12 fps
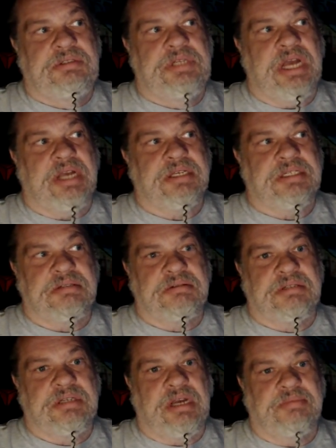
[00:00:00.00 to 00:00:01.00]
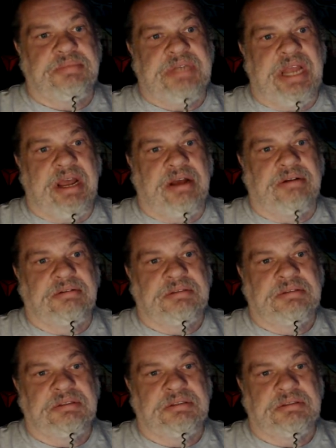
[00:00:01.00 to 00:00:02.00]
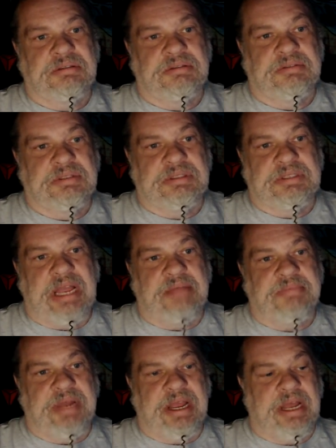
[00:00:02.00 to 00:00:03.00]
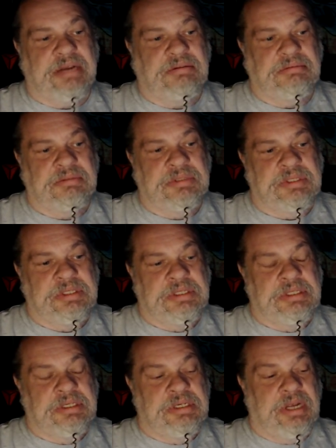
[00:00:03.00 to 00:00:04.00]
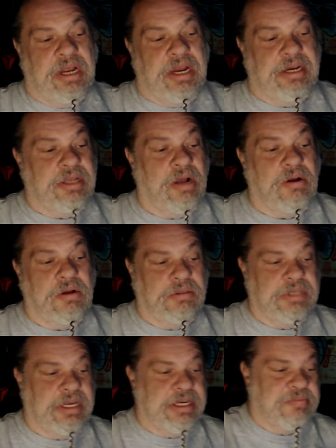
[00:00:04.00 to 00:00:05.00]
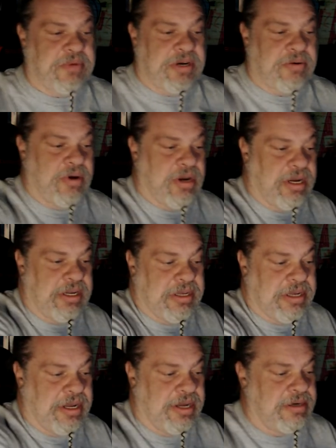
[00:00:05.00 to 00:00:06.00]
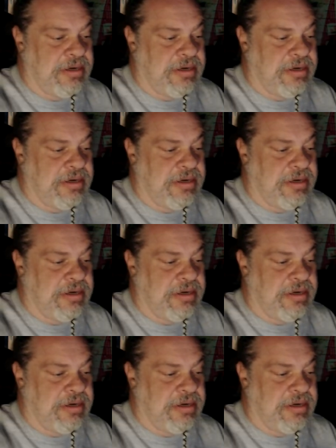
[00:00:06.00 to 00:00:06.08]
doesn't come down that bad. And gold has been really good.